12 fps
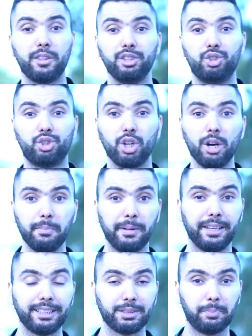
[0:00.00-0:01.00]
the job
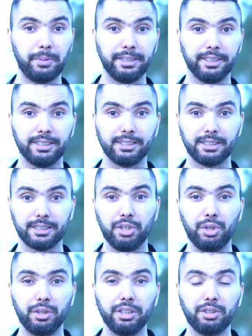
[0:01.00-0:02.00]
experience,
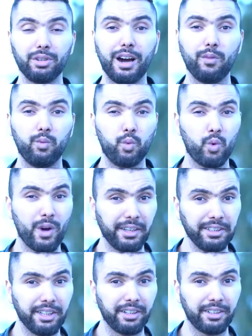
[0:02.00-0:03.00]
you need to have
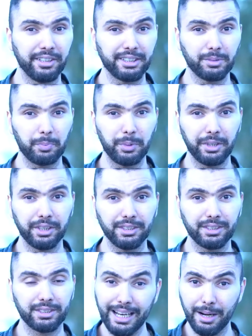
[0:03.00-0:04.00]
1 year
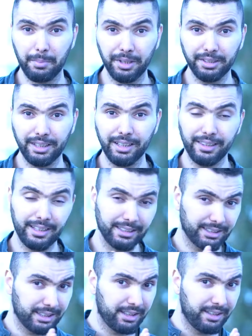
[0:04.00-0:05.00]
experience in Alberta.
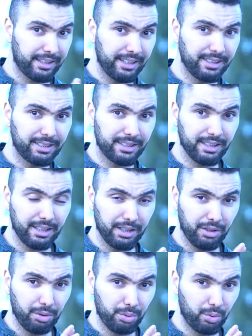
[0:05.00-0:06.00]
That's in case
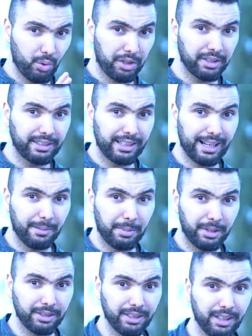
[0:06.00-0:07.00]
you work in
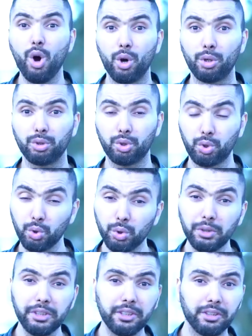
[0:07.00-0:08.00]
Alberta, or
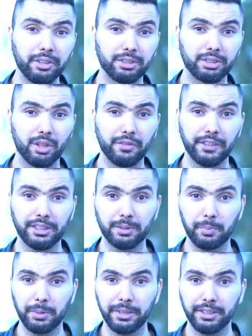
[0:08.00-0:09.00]
2 years of
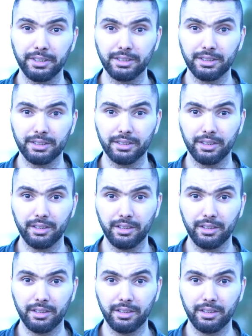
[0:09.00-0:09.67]
experience